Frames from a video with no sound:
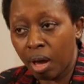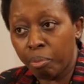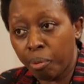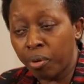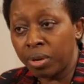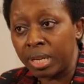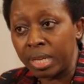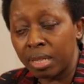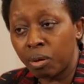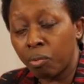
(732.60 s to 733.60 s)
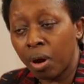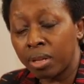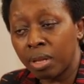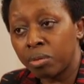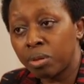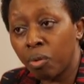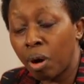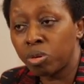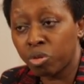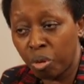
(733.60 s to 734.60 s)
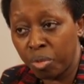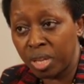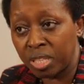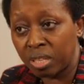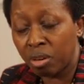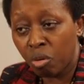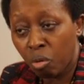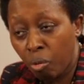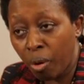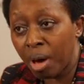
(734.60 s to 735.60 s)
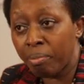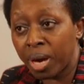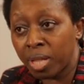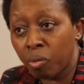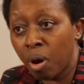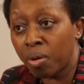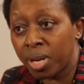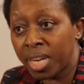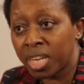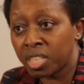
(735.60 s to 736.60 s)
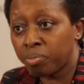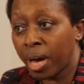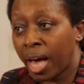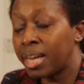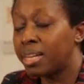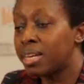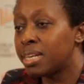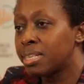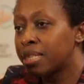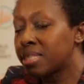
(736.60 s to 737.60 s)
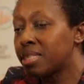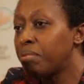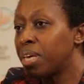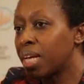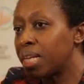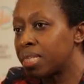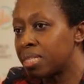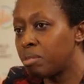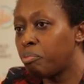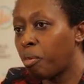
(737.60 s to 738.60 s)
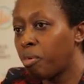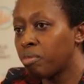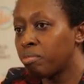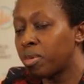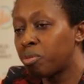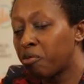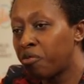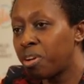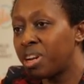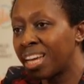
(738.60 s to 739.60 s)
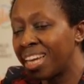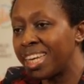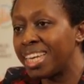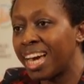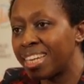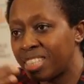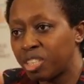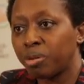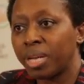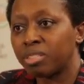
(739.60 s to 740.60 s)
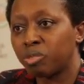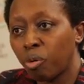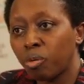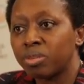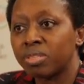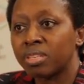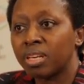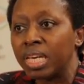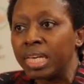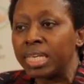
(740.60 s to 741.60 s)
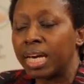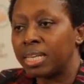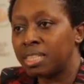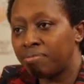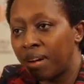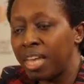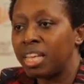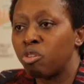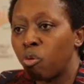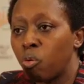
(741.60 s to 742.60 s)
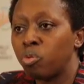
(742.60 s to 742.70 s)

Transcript: upon the world community, whereby the world leadership had seemingly simple but very clearly articulate goals and defining